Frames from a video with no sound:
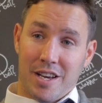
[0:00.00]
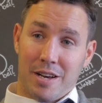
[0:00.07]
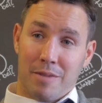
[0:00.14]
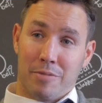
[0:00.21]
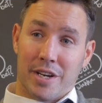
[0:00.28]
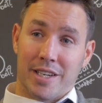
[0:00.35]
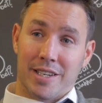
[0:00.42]

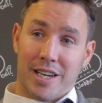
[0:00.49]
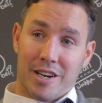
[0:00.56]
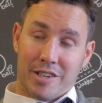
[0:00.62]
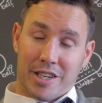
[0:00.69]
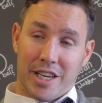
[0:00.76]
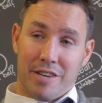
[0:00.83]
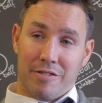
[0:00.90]
and bringing
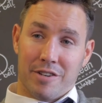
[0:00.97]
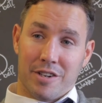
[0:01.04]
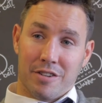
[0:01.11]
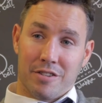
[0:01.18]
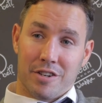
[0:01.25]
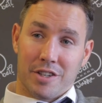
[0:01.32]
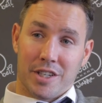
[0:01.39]
Darren Cave
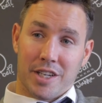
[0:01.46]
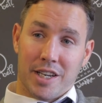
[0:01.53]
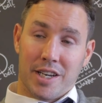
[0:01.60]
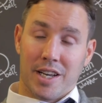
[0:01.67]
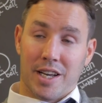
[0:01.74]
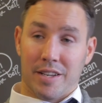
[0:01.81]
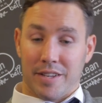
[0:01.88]
into
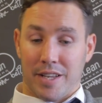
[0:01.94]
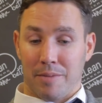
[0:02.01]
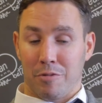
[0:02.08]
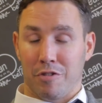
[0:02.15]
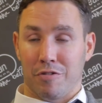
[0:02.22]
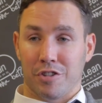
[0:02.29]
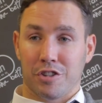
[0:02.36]
13, and then
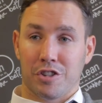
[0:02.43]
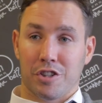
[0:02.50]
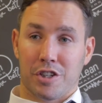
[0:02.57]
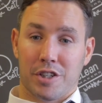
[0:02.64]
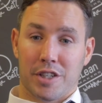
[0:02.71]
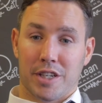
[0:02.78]
moving Stuart